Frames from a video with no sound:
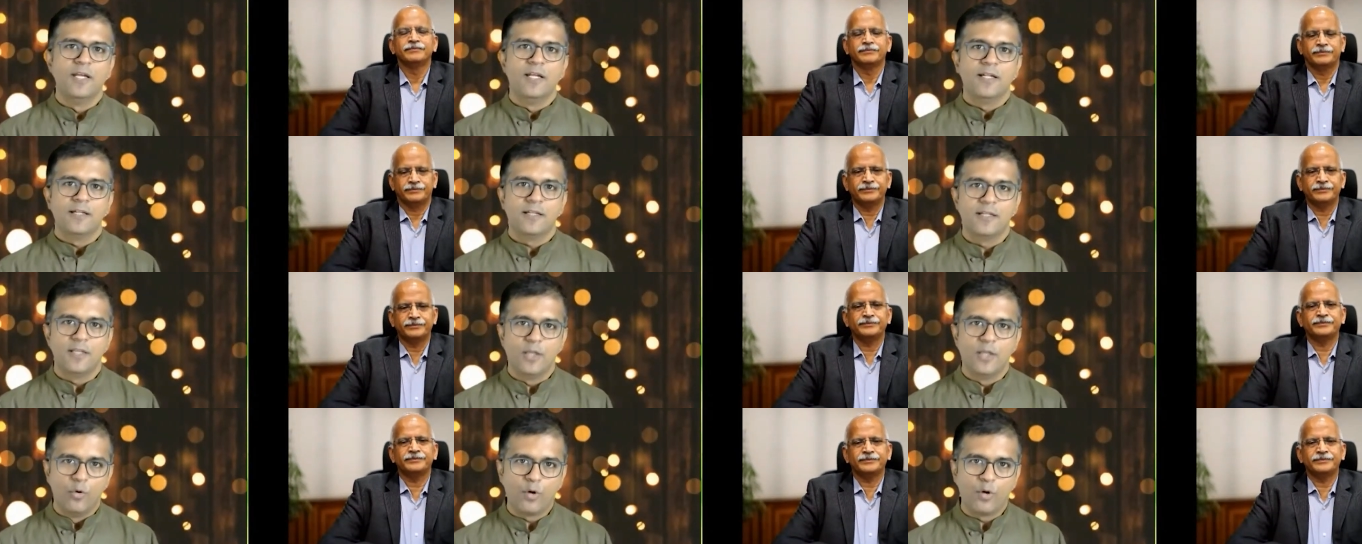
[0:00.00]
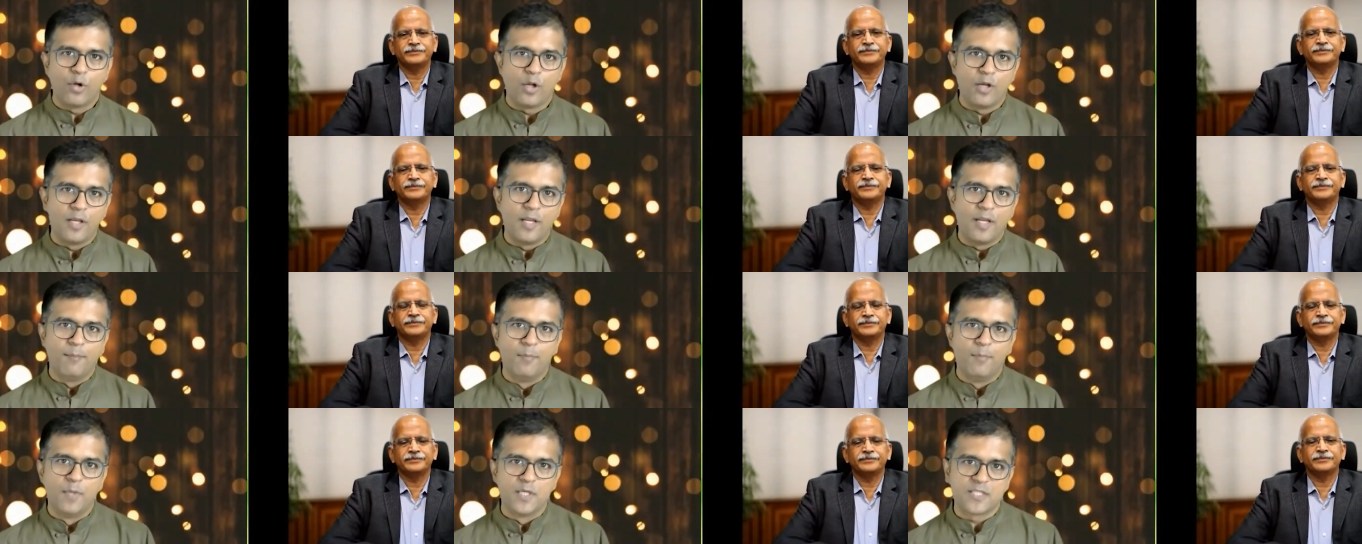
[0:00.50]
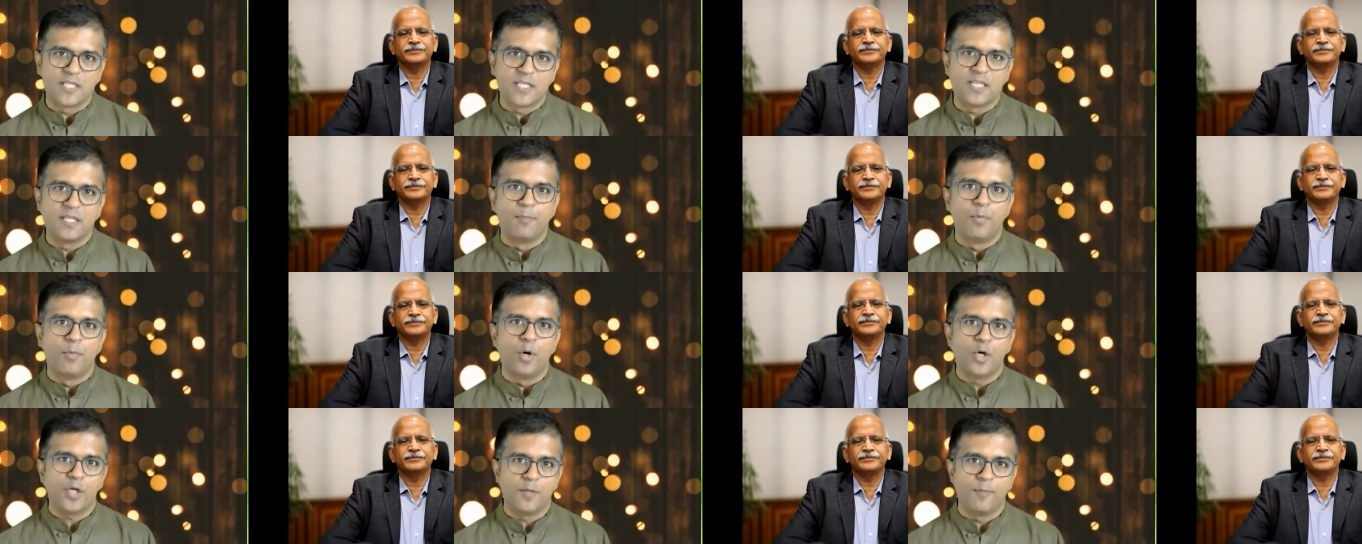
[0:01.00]
Speaker 1: then the overall numbers at the
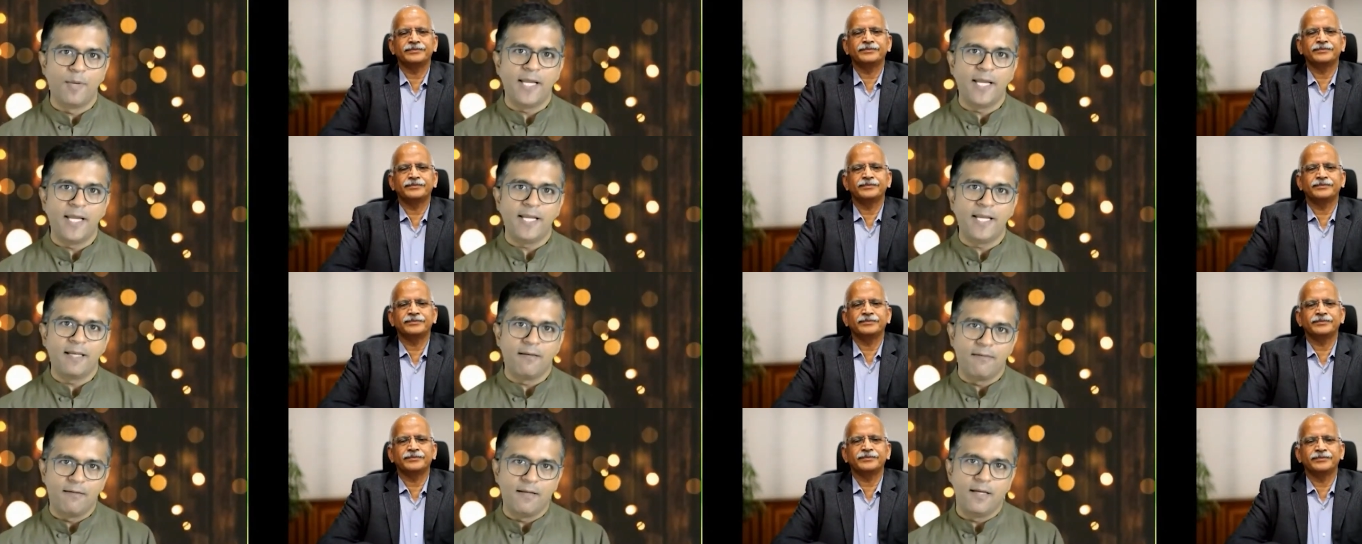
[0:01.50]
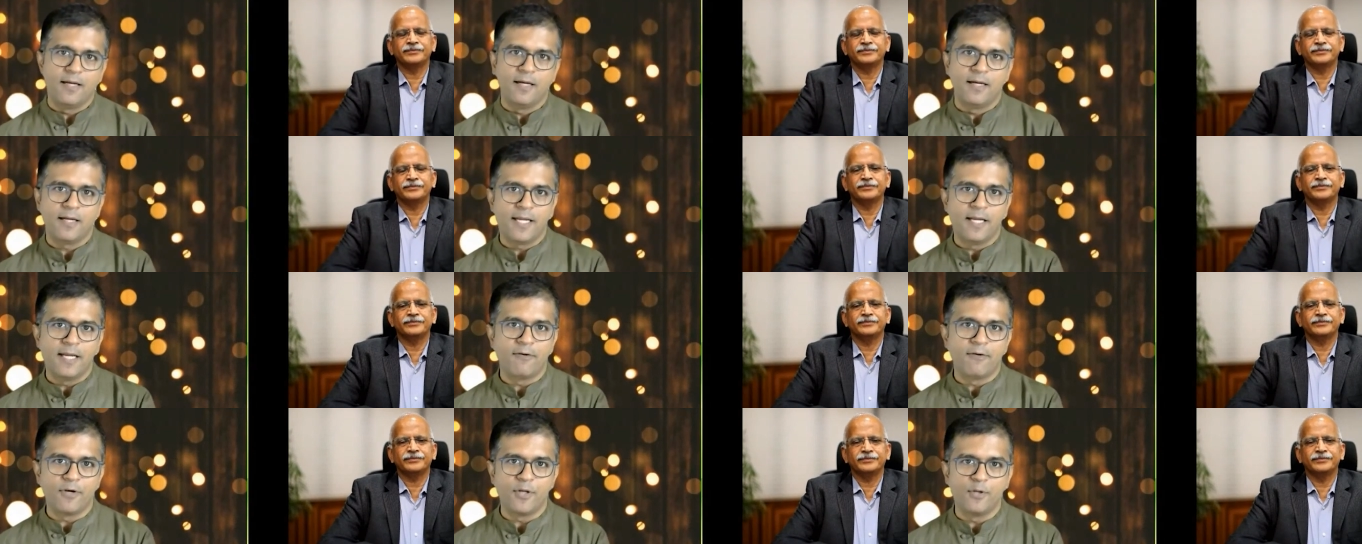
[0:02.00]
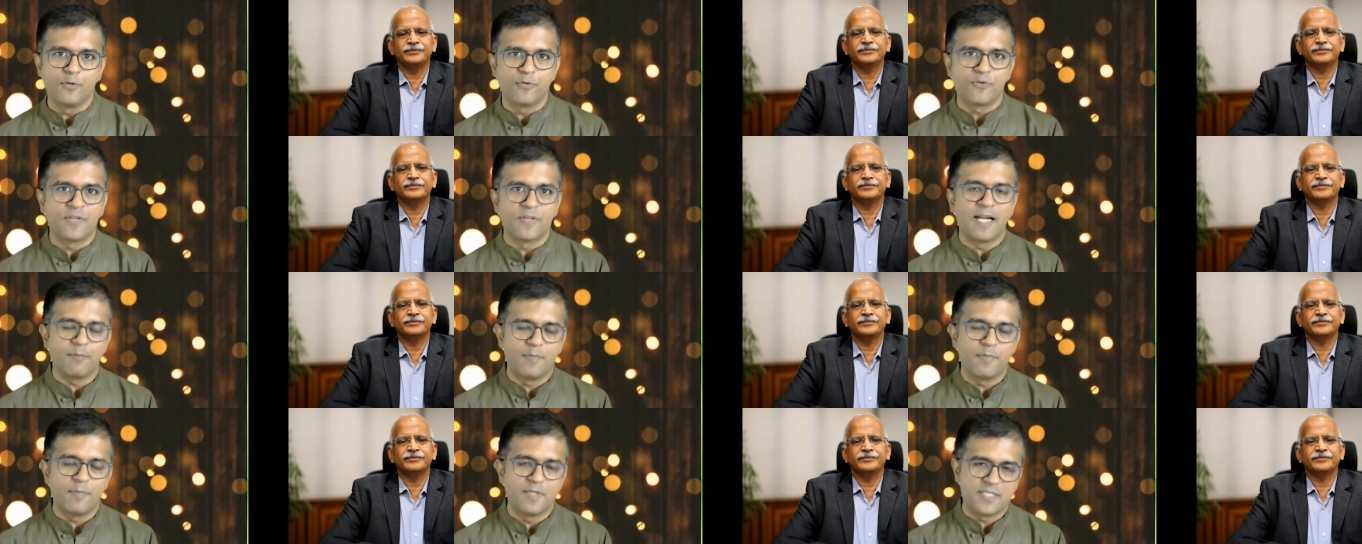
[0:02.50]
bottom line get reduced
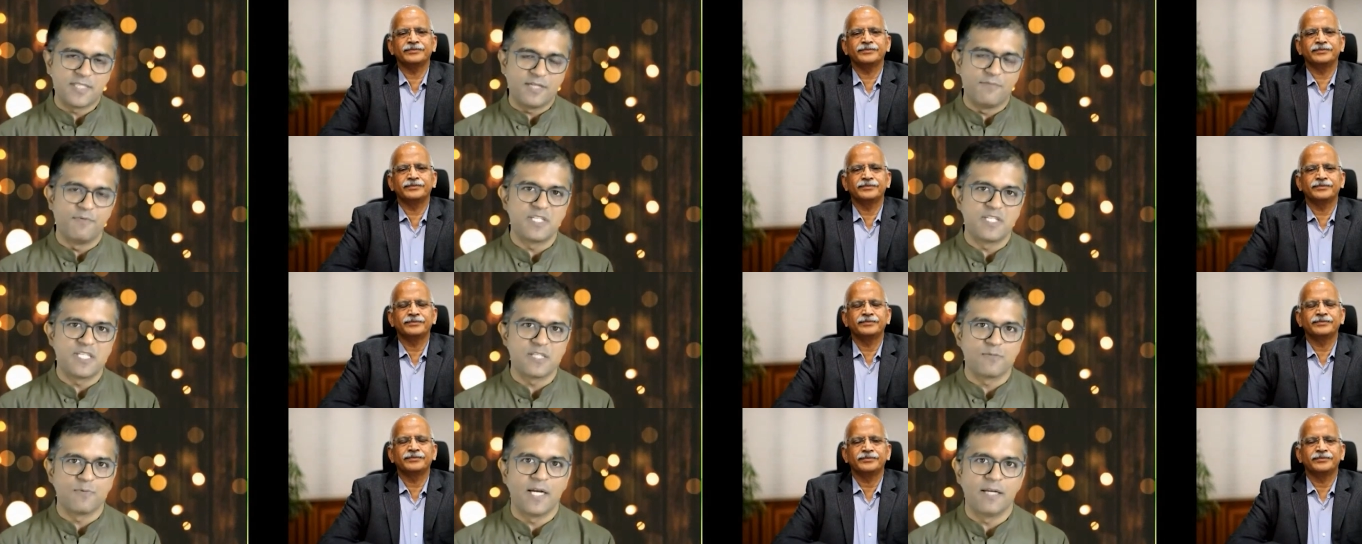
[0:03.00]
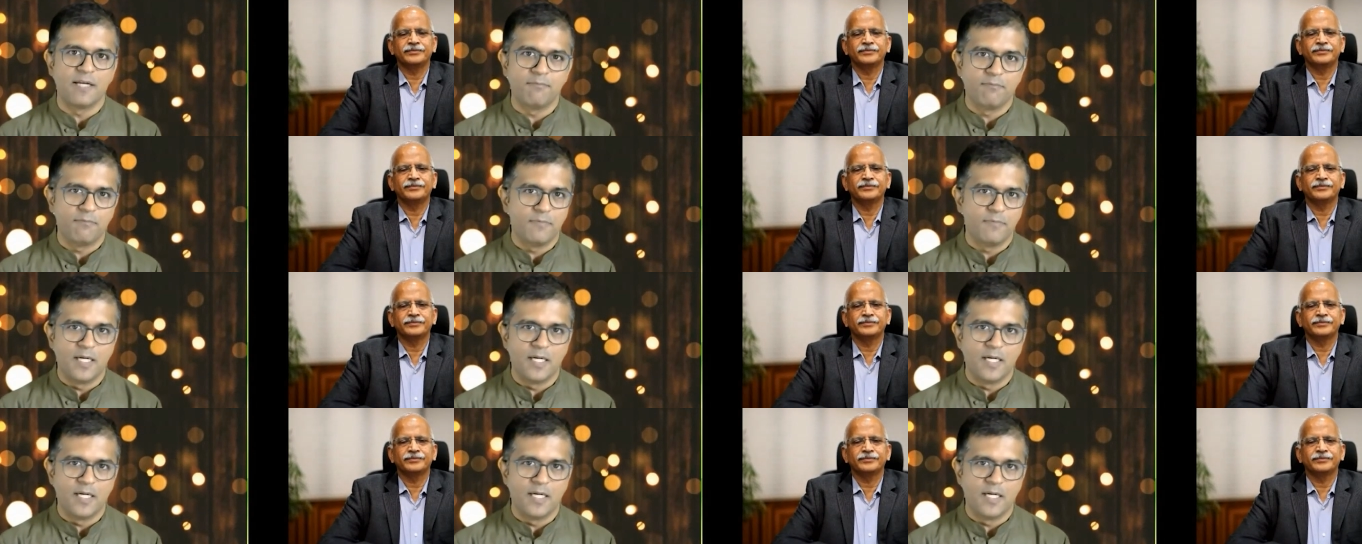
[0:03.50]
that much, and which is why